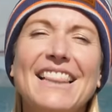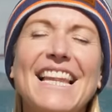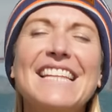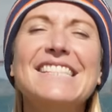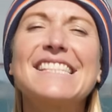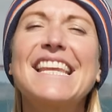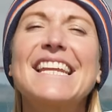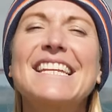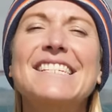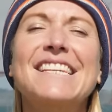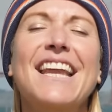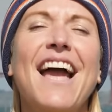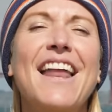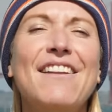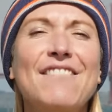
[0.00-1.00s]
Let's get
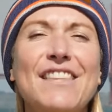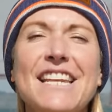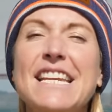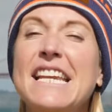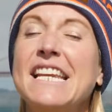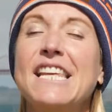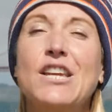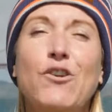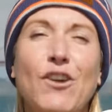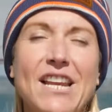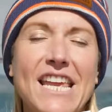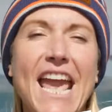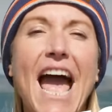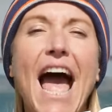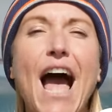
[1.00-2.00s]
into kind of the
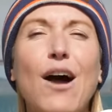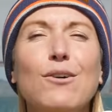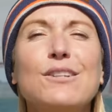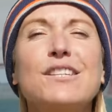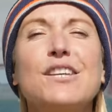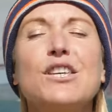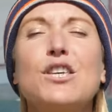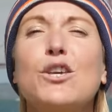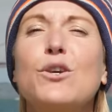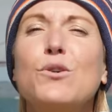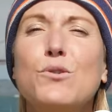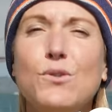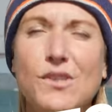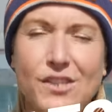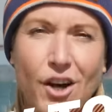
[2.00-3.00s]
nitty-gritty, how to
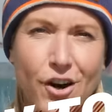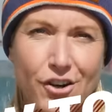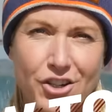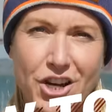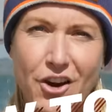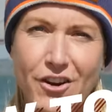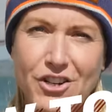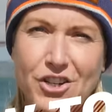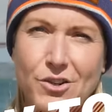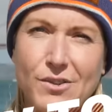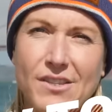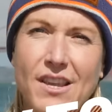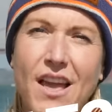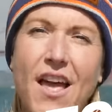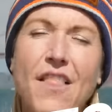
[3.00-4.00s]
use tart cherry
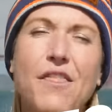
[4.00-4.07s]
juice.